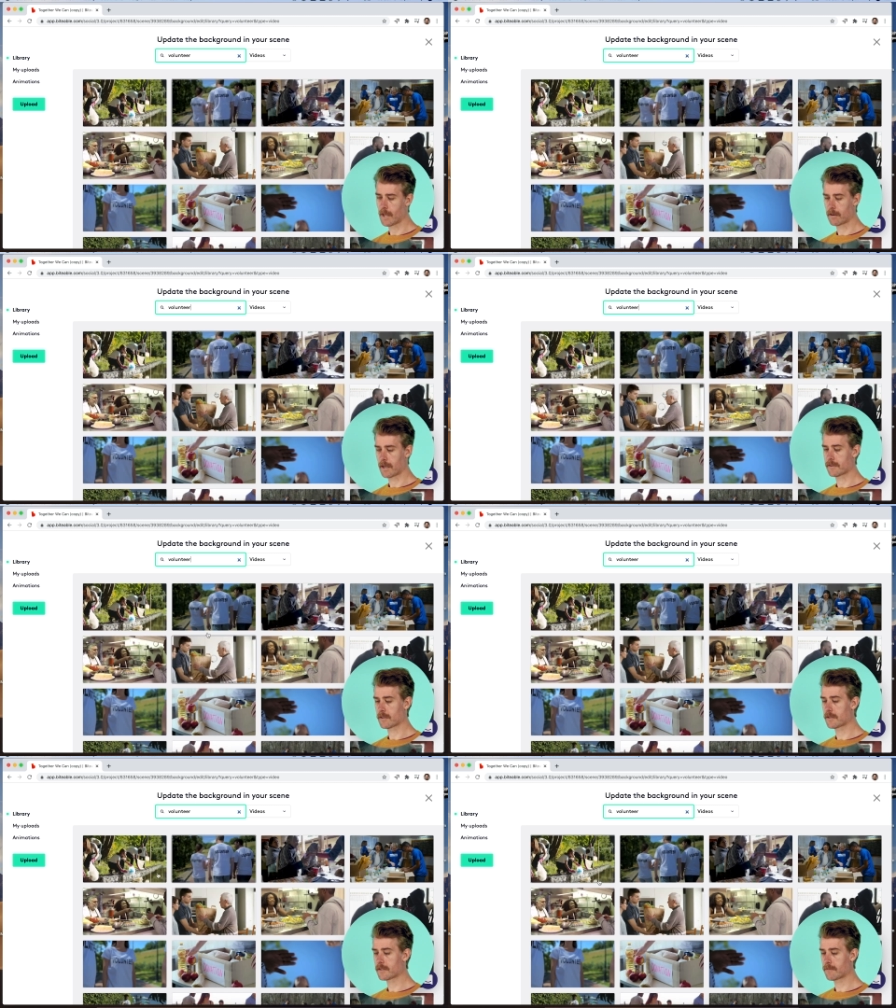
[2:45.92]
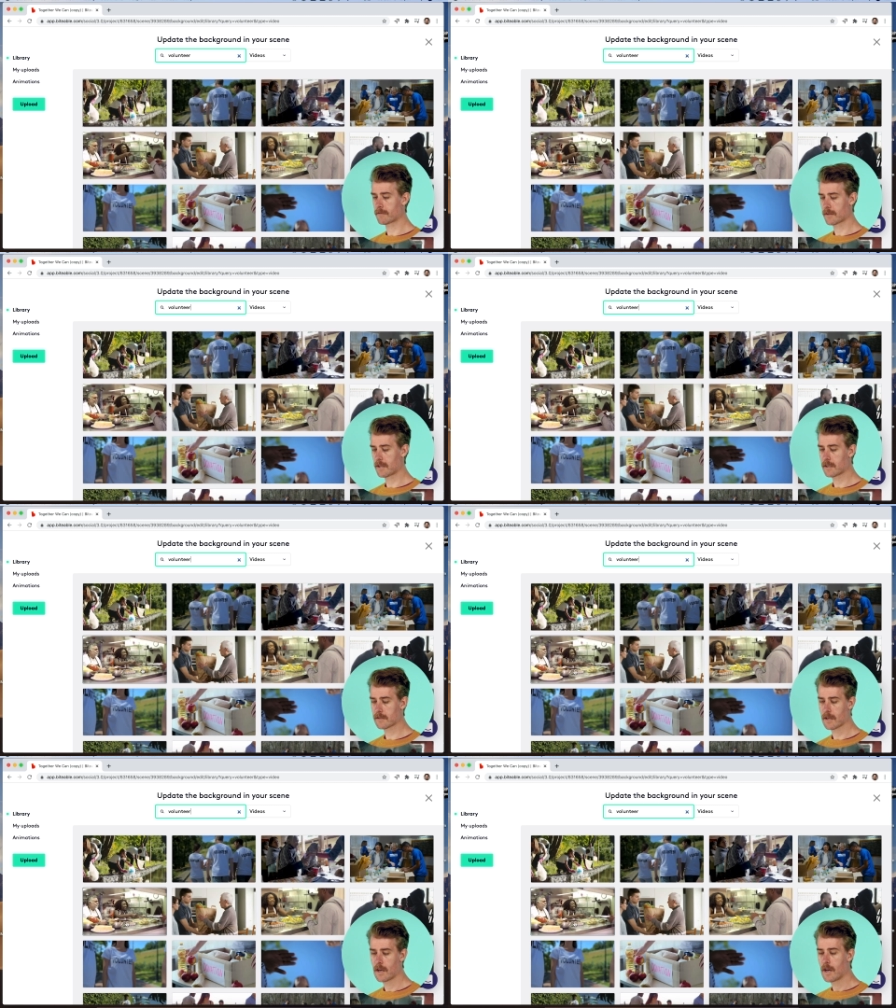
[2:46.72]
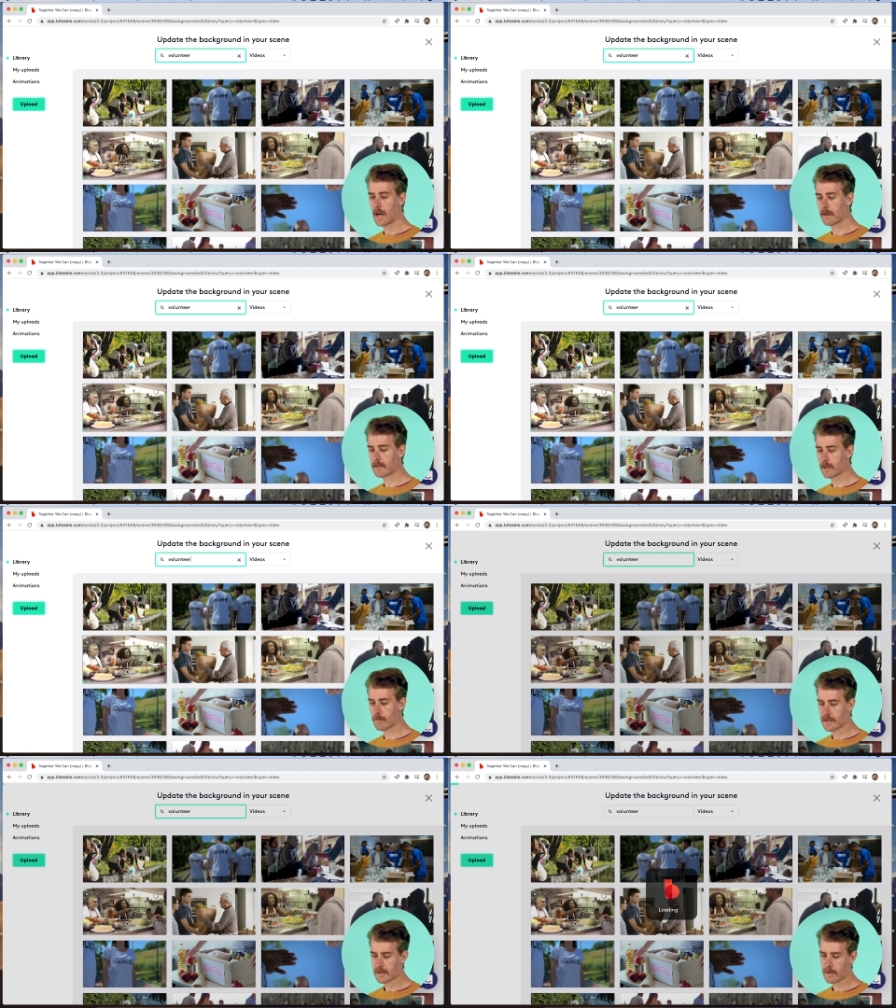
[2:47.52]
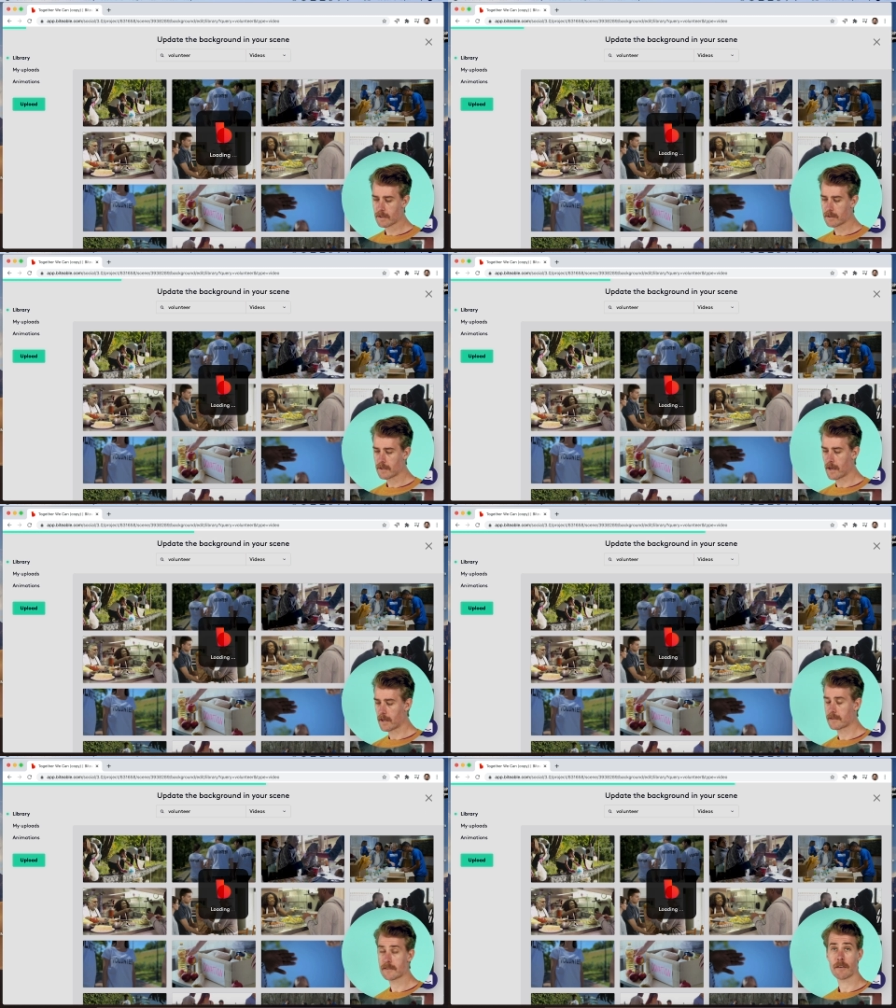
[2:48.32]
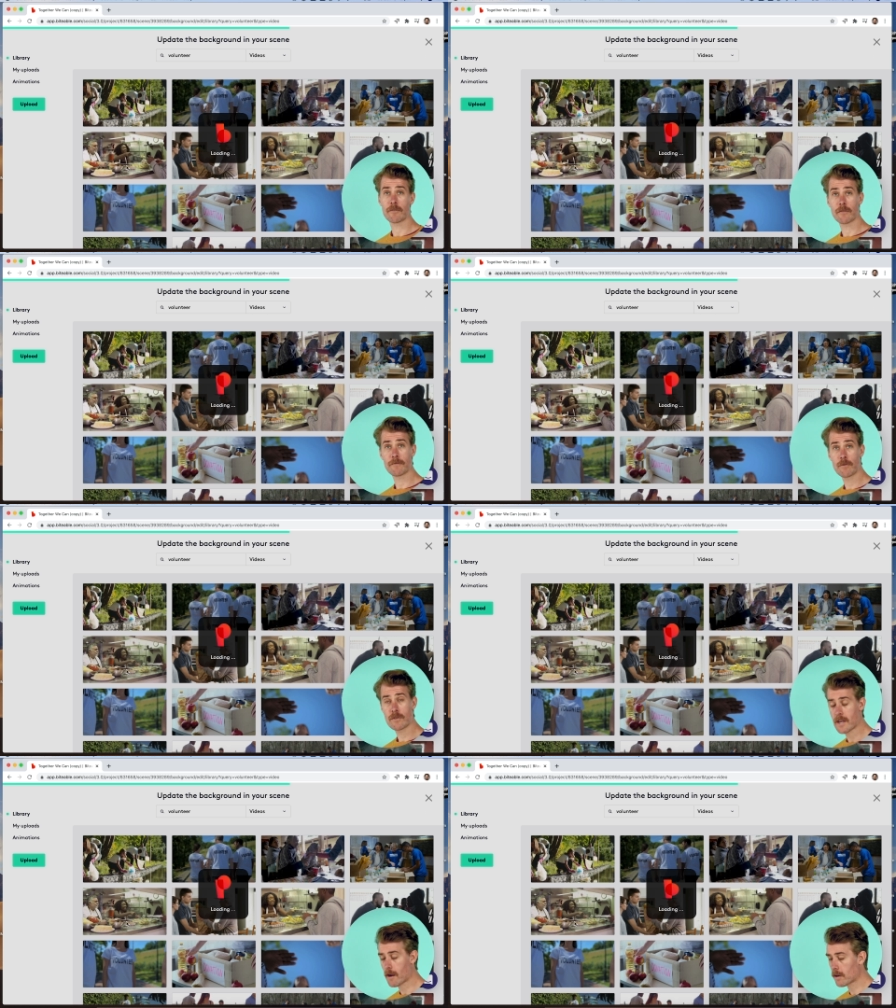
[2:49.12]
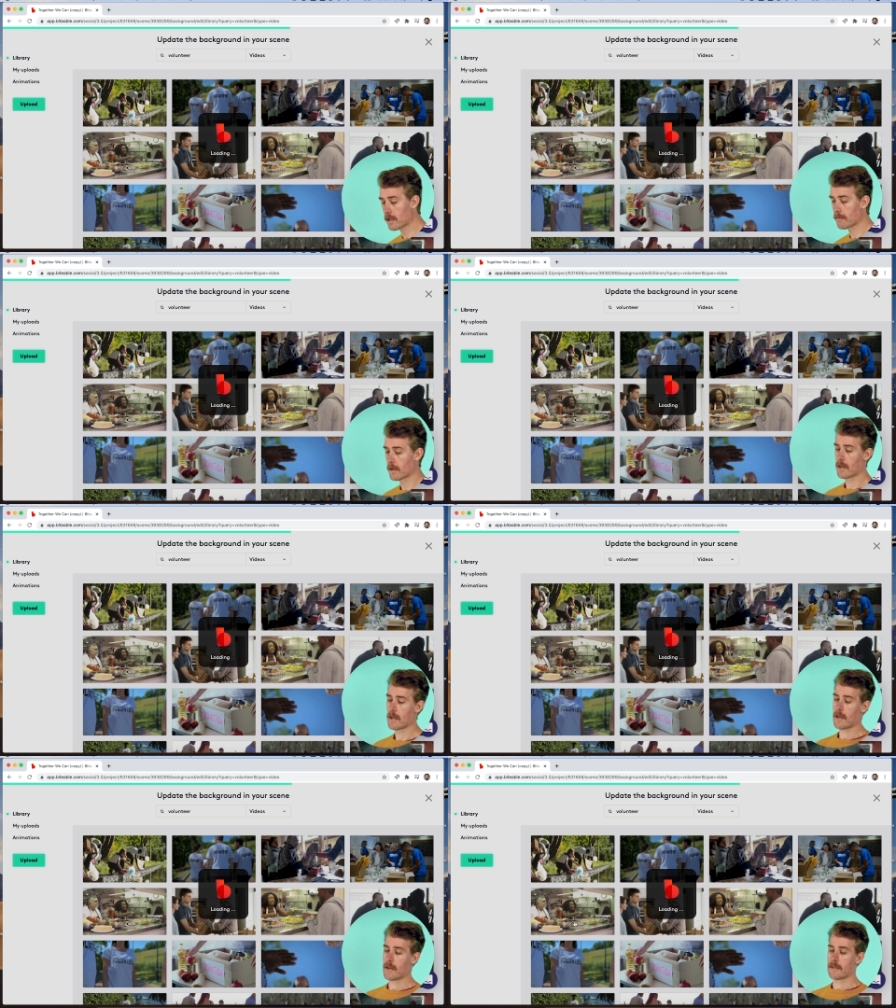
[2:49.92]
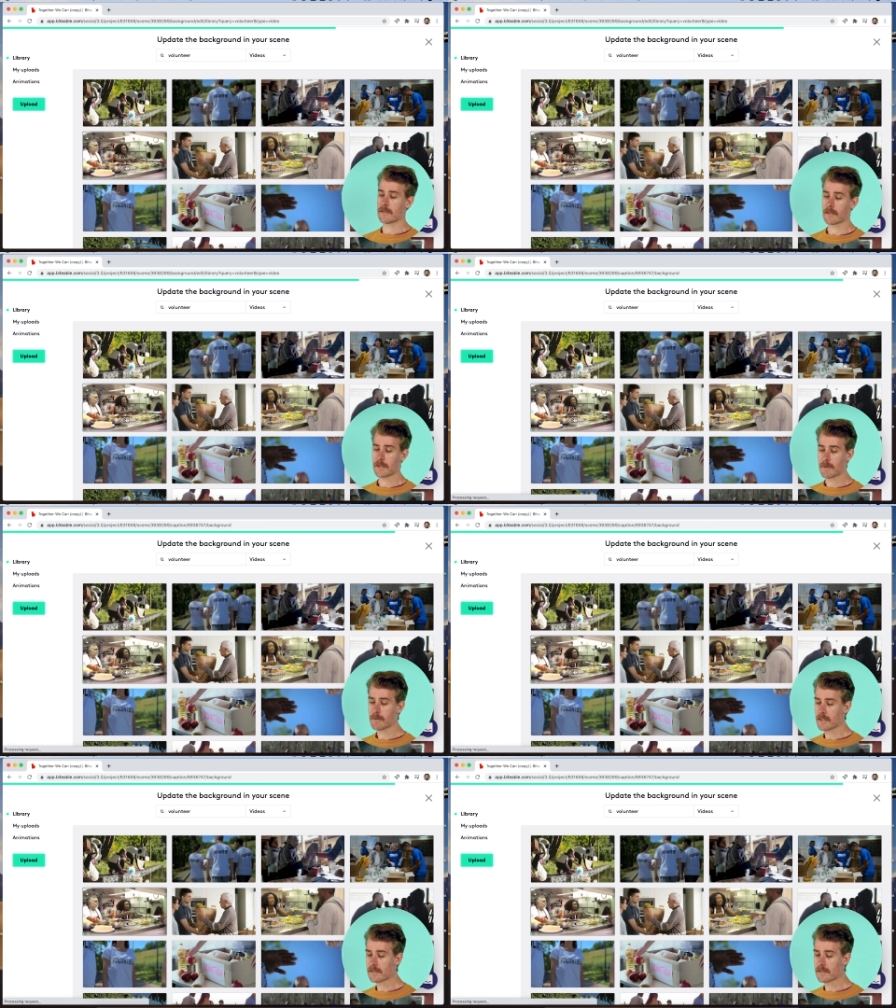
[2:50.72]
Okay, so lots of different things. I'm going to go with this one. Let's say I've got a food charity. So these people